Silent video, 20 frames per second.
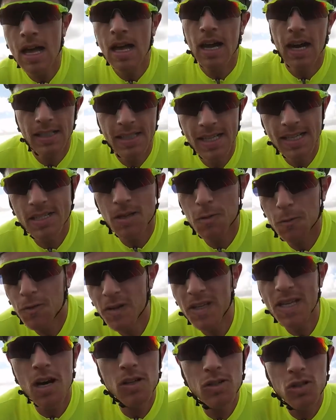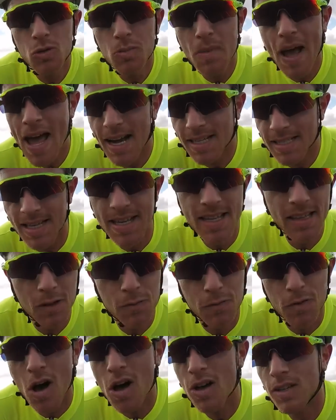I did some VO2MAX
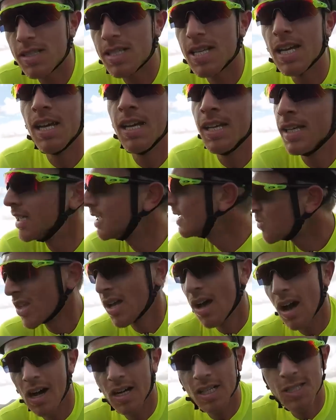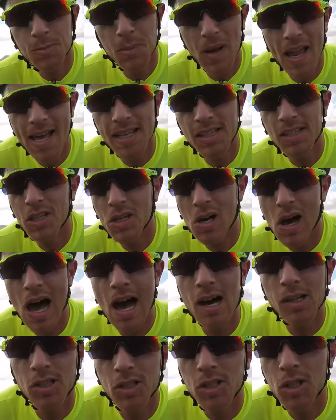intervals. I'll explain to you
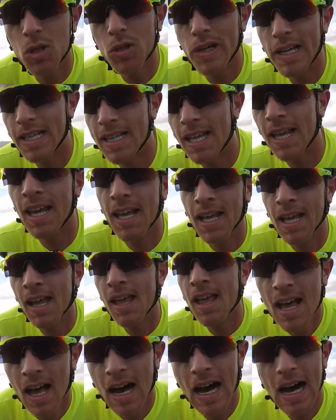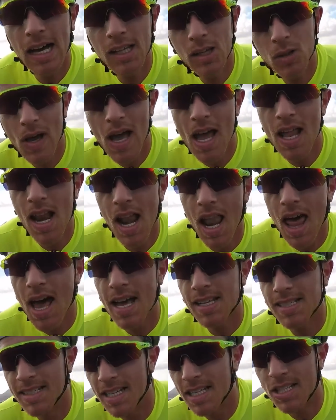how to do it, how to
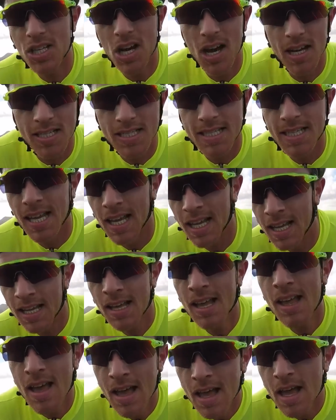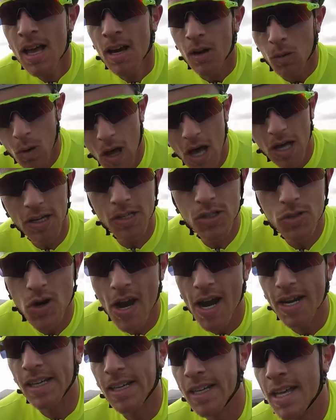analyze and adjust while you're
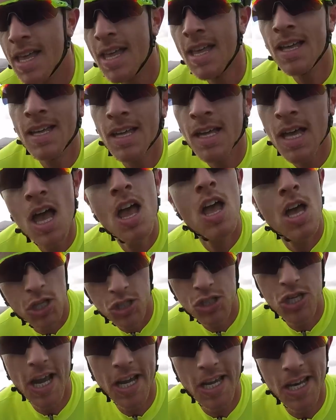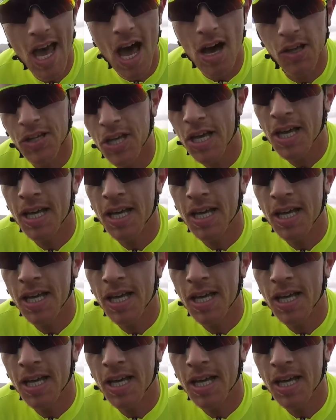training. Check it out.